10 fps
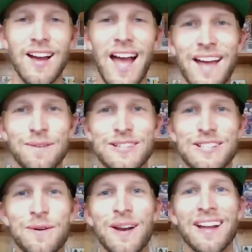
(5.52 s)
Hey,
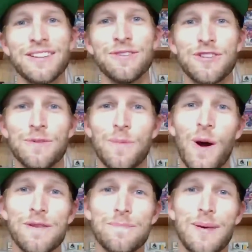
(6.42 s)
what's going on, YouTube?
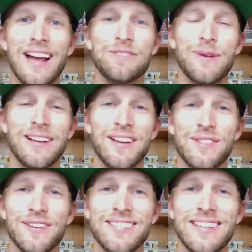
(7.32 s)
Welcome back to
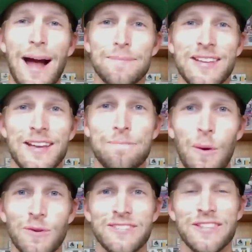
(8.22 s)
another Top 10
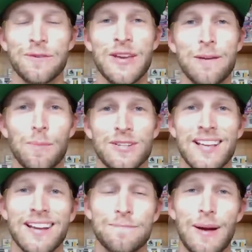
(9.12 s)
Pulls of the Week
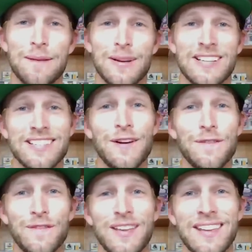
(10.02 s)
presented by
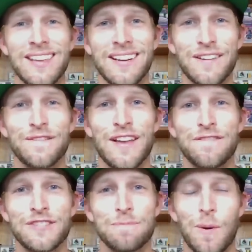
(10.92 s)
myself, Ian of
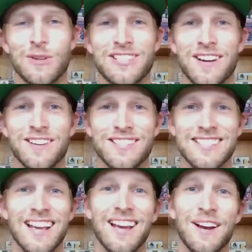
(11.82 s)
If Sports
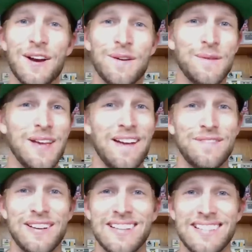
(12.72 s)
Cards. We
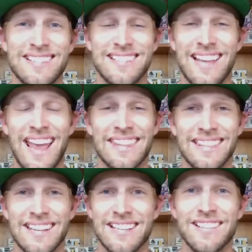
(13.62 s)
have an
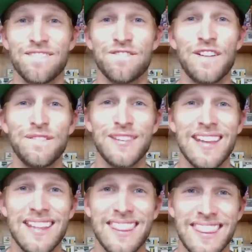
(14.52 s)
insane list.
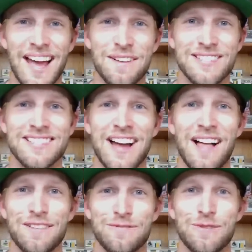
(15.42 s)

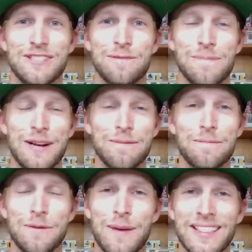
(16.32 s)
$15,000 was the
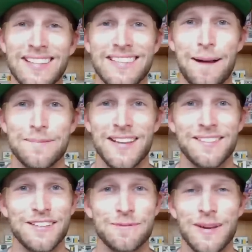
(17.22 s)
minimum to make the top
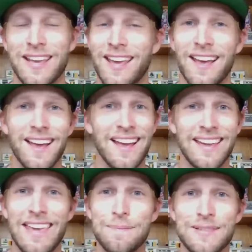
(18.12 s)
10 this week.
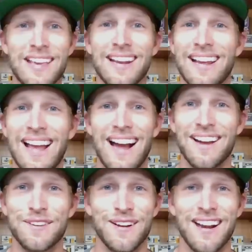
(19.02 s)
It keeps getting
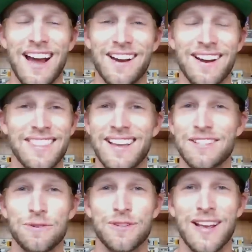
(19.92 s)
higher and higher. I think
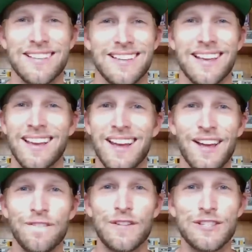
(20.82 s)
I told you guys, like,
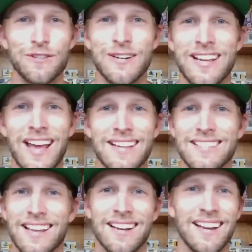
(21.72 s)
if it's 3K,
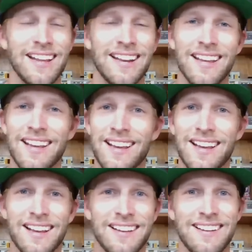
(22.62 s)
send it in.
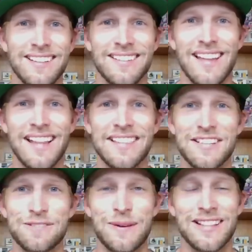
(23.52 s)
Um, not
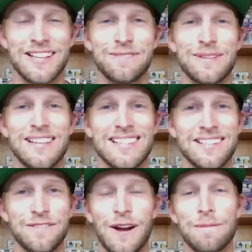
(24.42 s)
this week. This week is
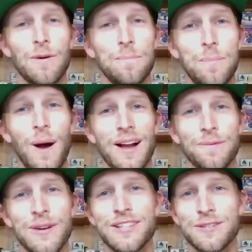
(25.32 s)
incredible,
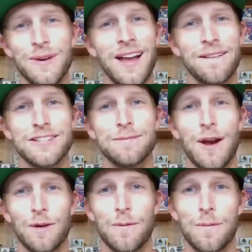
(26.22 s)
but we do have some
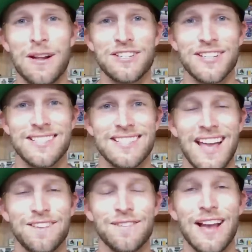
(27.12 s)
honorable mentions
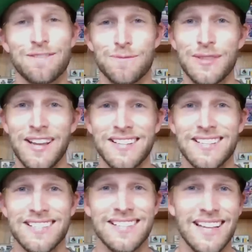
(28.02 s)
that you guys would like
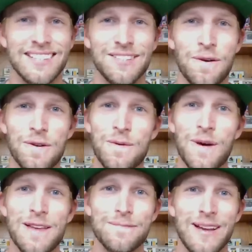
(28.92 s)
to see that don't
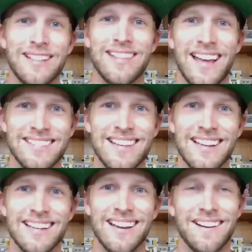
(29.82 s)
quite make that
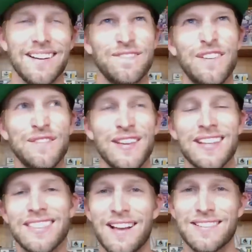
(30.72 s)
ten or
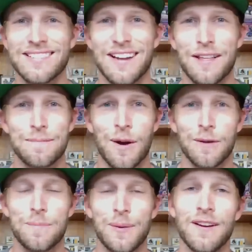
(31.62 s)
fifteen thousand dollar
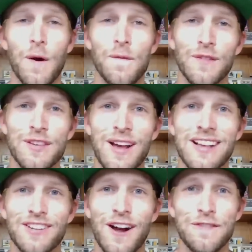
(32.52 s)
mark. But hopefully, you
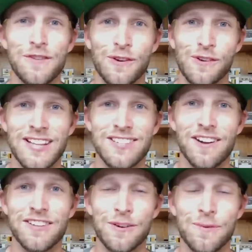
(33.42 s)
guys are off to a great
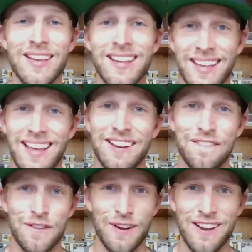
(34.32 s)
start to your week. And
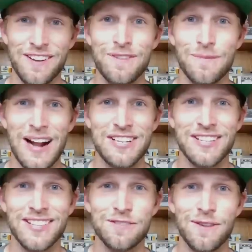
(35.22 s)
if you're here
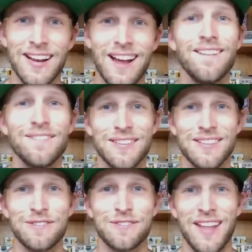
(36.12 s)
watching this right now,
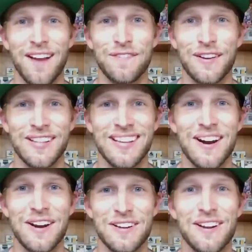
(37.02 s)
you definitely
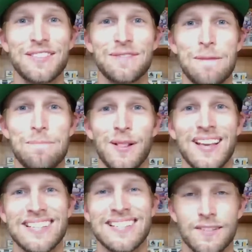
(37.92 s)
are. You're at the right
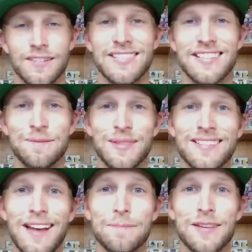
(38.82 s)
place. Let's see what
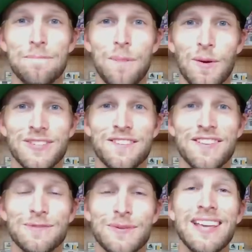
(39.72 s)
the top ten polls are
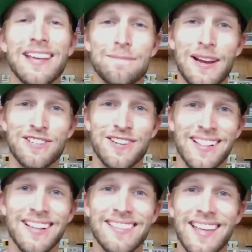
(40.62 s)
this week, and make sure to
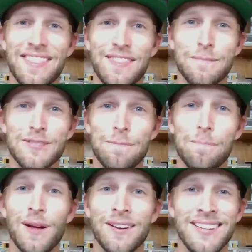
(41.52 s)
click that thumbs
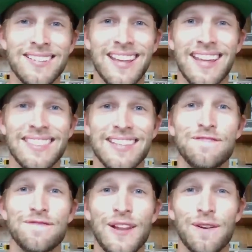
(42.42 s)
up button to get
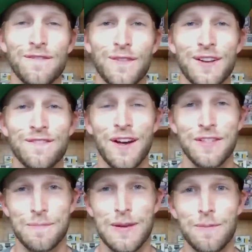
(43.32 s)
this video in front of
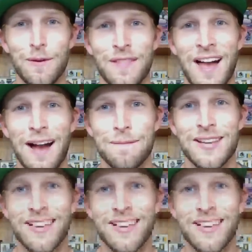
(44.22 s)
other people in the hobby.